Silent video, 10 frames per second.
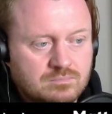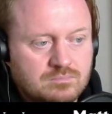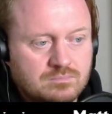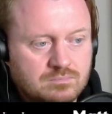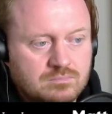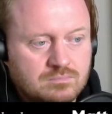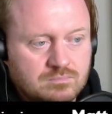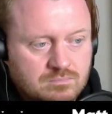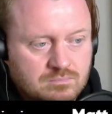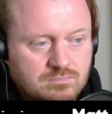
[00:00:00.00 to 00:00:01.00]

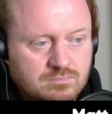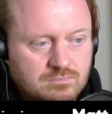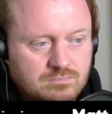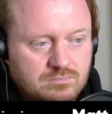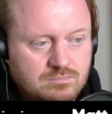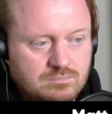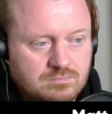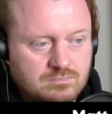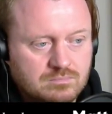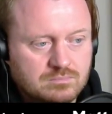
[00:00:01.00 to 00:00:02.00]

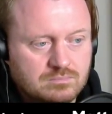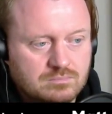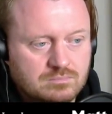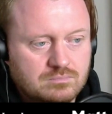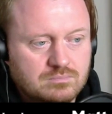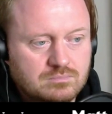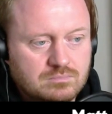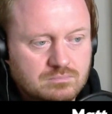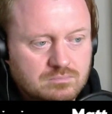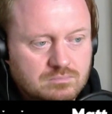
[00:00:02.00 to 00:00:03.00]

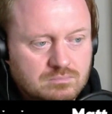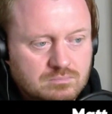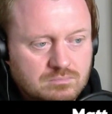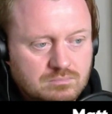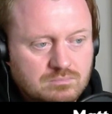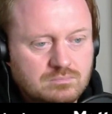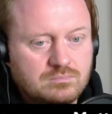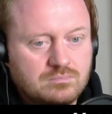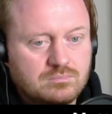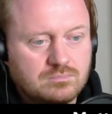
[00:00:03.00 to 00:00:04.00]

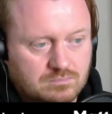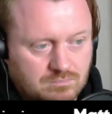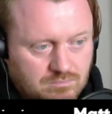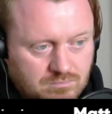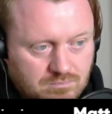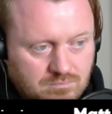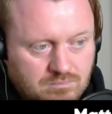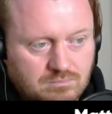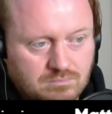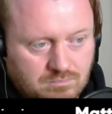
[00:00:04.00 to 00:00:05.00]

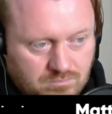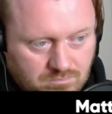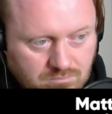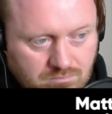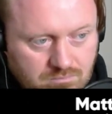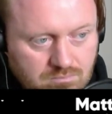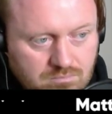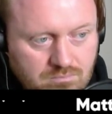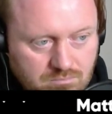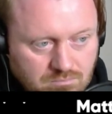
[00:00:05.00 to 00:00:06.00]

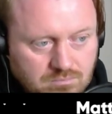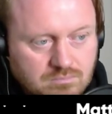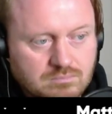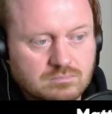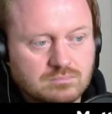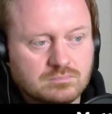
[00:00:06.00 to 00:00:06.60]
[no speech]